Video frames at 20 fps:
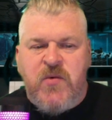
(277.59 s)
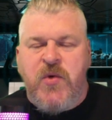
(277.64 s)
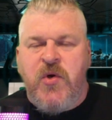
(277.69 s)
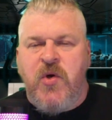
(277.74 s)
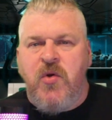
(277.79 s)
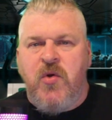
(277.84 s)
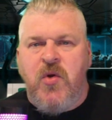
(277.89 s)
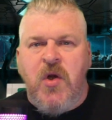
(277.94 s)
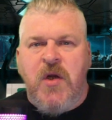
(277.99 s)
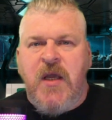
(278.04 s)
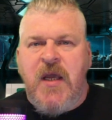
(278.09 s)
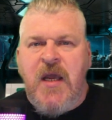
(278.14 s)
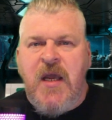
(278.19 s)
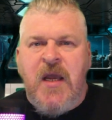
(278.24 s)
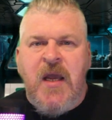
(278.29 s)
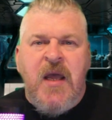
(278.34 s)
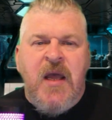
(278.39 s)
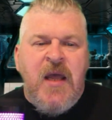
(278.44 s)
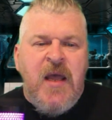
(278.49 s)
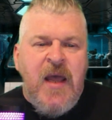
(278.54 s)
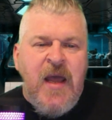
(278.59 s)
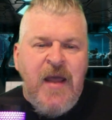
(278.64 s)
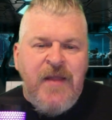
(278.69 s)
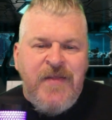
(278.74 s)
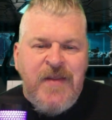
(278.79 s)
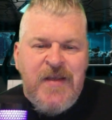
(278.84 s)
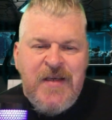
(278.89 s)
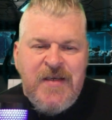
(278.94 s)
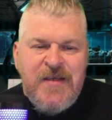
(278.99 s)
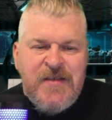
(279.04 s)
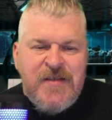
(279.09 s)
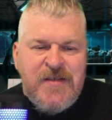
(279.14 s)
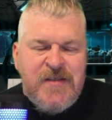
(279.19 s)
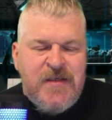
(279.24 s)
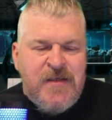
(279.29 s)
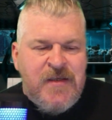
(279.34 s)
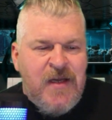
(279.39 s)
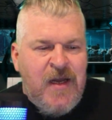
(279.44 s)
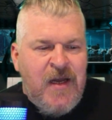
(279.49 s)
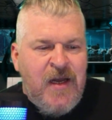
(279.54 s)
when you're looking at
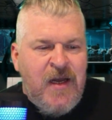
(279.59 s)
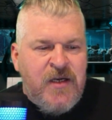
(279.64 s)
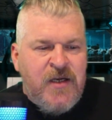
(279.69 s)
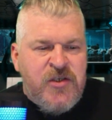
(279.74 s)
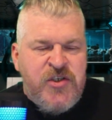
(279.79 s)
these uh,